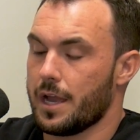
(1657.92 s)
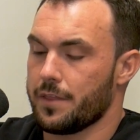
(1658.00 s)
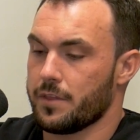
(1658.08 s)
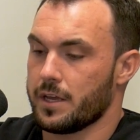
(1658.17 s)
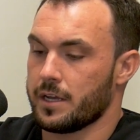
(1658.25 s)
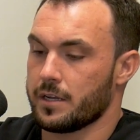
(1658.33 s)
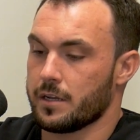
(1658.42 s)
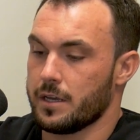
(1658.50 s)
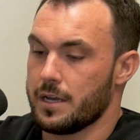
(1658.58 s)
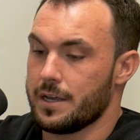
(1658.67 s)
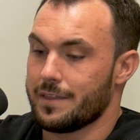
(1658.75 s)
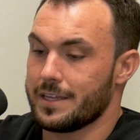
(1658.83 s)
And then
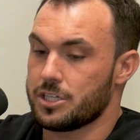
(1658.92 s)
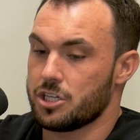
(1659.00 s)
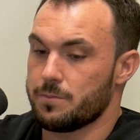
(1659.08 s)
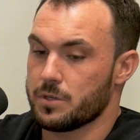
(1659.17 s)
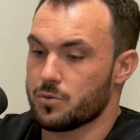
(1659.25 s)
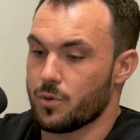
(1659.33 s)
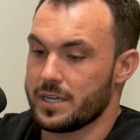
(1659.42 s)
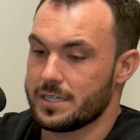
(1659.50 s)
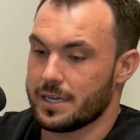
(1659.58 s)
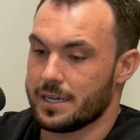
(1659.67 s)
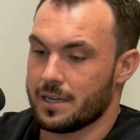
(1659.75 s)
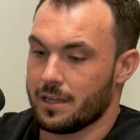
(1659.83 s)
the cheapest way
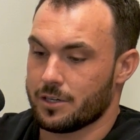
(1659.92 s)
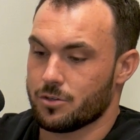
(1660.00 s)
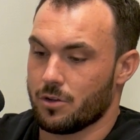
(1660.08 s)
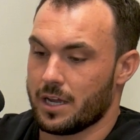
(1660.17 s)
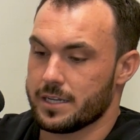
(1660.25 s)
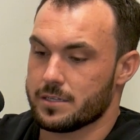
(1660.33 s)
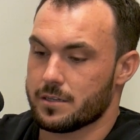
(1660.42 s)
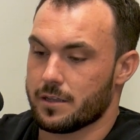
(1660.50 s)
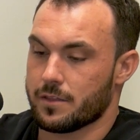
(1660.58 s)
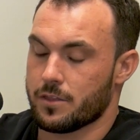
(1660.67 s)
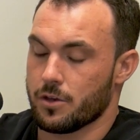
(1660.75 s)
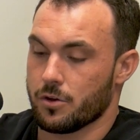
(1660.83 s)
to get electrolytes,
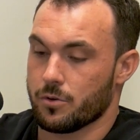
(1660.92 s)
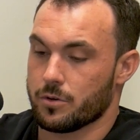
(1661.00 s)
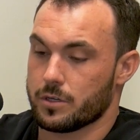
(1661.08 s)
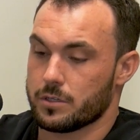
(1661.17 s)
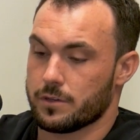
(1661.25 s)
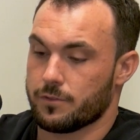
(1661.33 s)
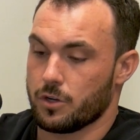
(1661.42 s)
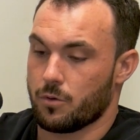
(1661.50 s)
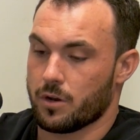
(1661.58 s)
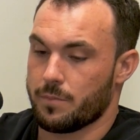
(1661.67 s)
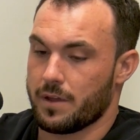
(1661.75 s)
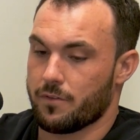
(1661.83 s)
though, if you don't
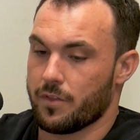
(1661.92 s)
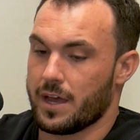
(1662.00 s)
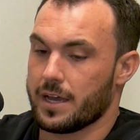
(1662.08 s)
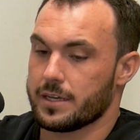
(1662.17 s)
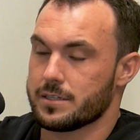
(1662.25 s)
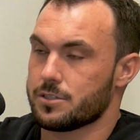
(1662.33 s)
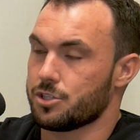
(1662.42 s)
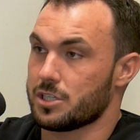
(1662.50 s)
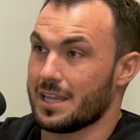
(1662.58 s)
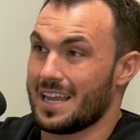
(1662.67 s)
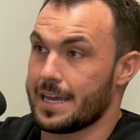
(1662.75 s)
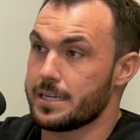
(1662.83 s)
want to pay for that, is
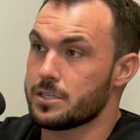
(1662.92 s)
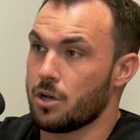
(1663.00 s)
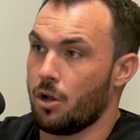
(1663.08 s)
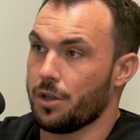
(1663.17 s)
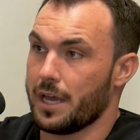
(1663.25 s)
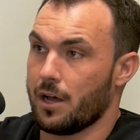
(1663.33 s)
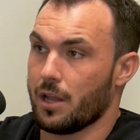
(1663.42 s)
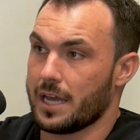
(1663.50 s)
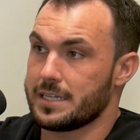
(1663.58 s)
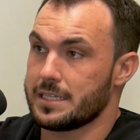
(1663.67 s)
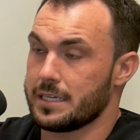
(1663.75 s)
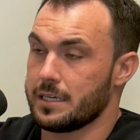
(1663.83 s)
just light salt,
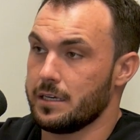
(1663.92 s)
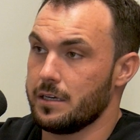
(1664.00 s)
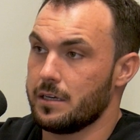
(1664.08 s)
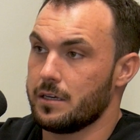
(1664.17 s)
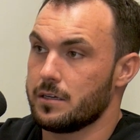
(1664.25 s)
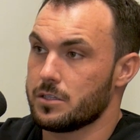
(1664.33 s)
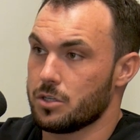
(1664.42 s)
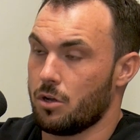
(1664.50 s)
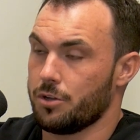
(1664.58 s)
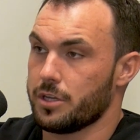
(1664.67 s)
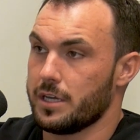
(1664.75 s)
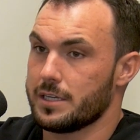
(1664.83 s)
L-I-T
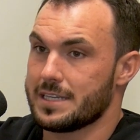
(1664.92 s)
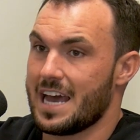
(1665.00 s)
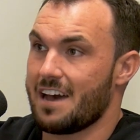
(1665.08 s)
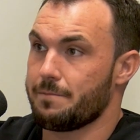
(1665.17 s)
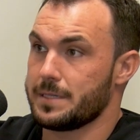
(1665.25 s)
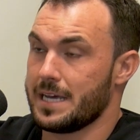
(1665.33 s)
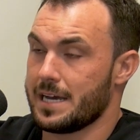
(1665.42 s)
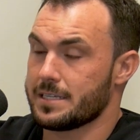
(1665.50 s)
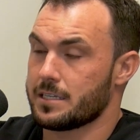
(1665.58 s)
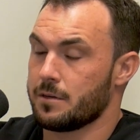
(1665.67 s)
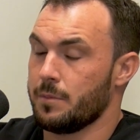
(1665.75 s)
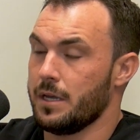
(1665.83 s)
salt. It's half
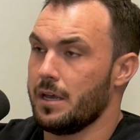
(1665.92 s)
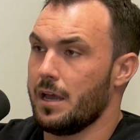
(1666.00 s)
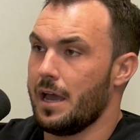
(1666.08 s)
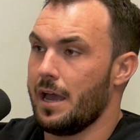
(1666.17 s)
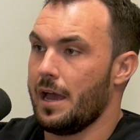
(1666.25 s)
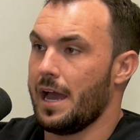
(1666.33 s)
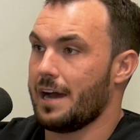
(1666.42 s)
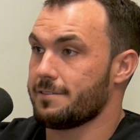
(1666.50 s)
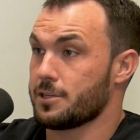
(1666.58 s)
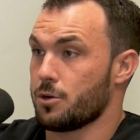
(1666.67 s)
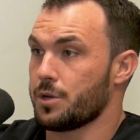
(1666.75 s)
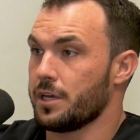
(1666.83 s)
potassium,
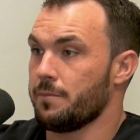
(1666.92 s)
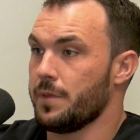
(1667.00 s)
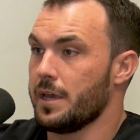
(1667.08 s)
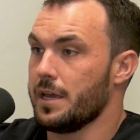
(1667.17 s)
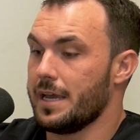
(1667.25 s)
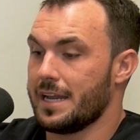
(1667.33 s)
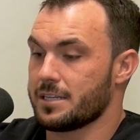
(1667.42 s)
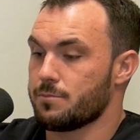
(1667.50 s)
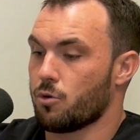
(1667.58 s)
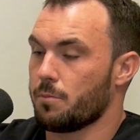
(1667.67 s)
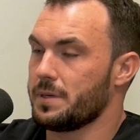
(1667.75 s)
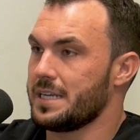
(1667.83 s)
half sodium. It has
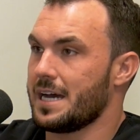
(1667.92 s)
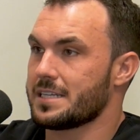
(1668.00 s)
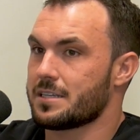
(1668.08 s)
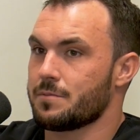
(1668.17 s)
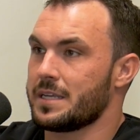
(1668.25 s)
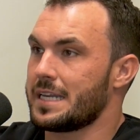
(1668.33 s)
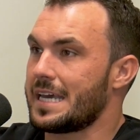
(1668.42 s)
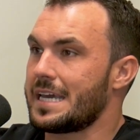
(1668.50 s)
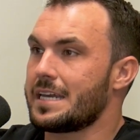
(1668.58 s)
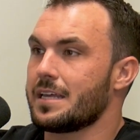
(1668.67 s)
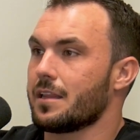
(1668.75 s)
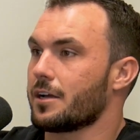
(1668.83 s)
more potassium than
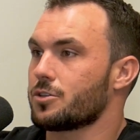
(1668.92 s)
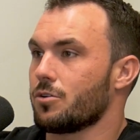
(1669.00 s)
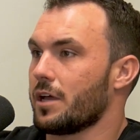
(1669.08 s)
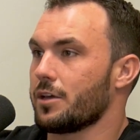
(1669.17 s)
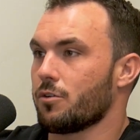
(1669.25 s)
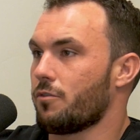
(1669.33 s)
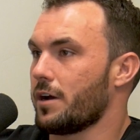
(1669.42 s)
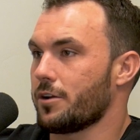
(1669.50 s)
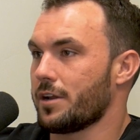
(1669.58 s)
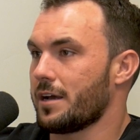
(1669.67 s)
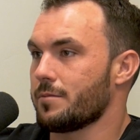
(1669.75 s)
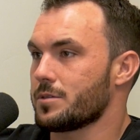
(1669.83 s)
any electrolyte you'll find
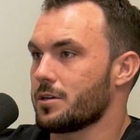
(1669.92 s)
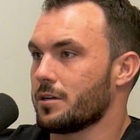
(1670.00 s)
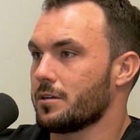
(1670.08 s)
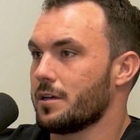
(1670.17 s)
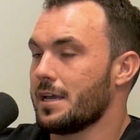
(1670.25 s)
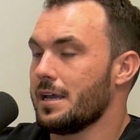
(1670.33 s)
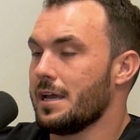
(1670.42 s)
on Amazon.